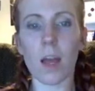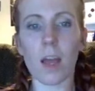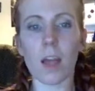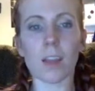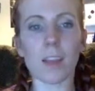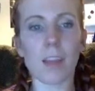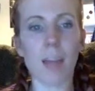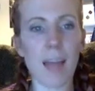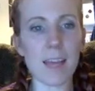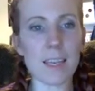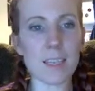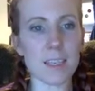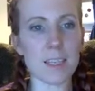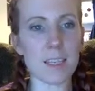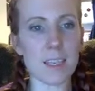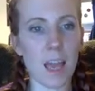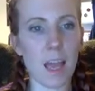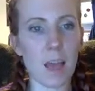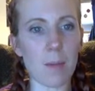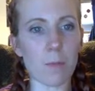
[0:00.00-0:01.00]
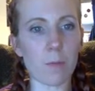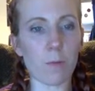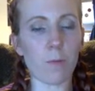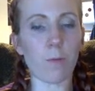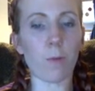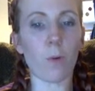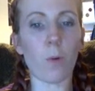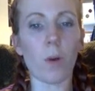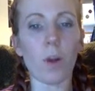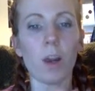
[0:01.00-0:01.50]
last step
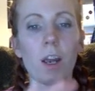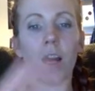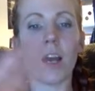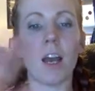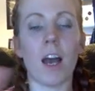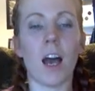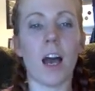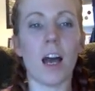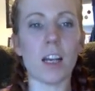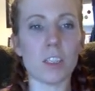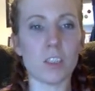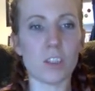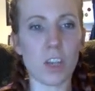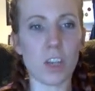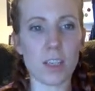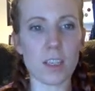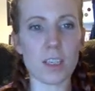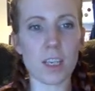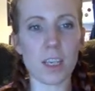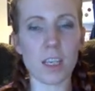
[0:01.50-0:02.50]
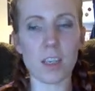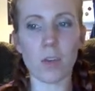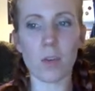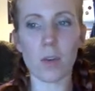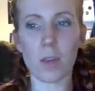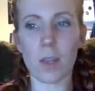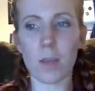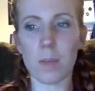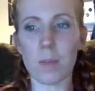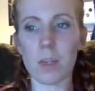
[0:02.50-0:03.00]
for adjusting your
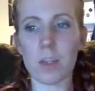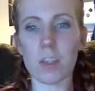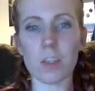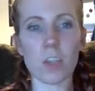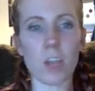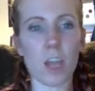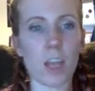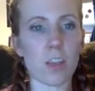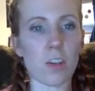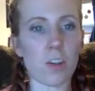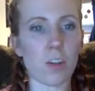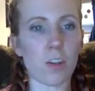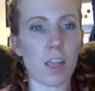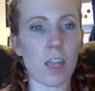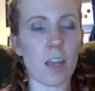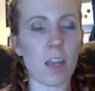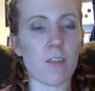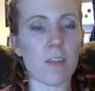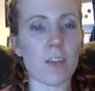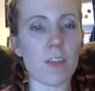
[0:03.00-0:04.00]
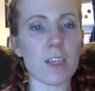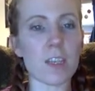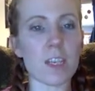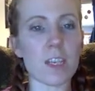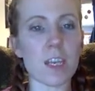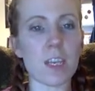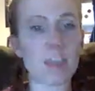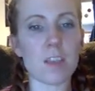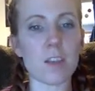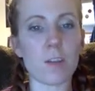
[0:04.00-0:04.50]
image and your canvas
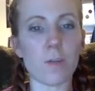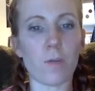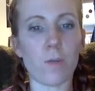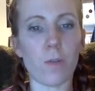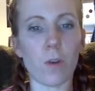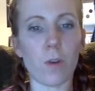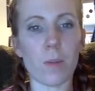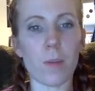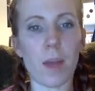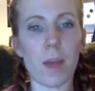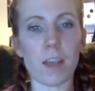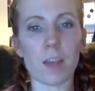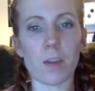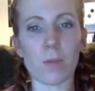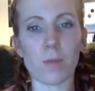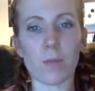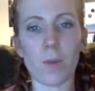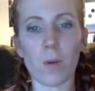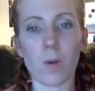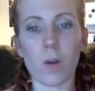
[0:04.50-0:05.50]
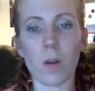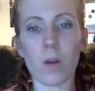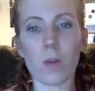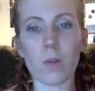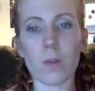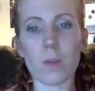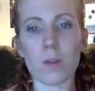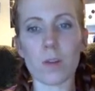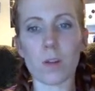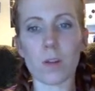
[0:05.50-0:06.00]
is to format your photo.
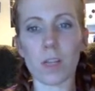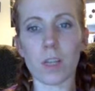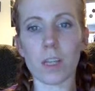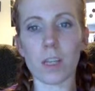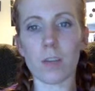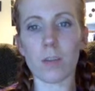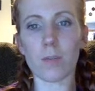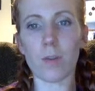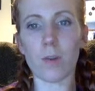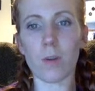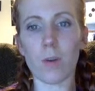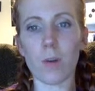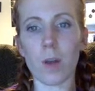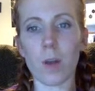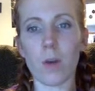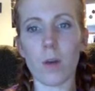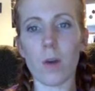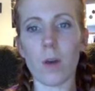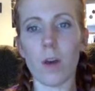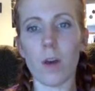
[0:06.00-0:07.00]
So click your photo,